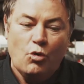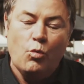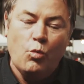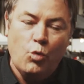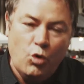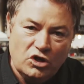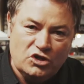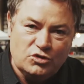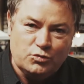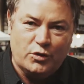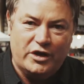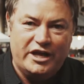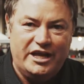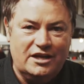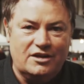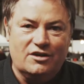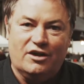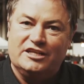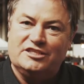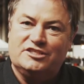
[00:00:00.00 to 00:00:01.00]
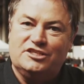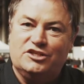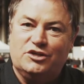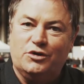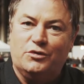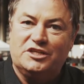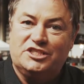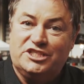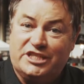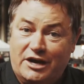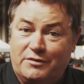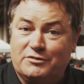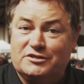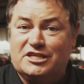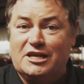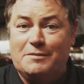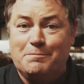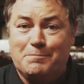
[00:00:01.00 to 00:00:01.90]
would we like to do a charity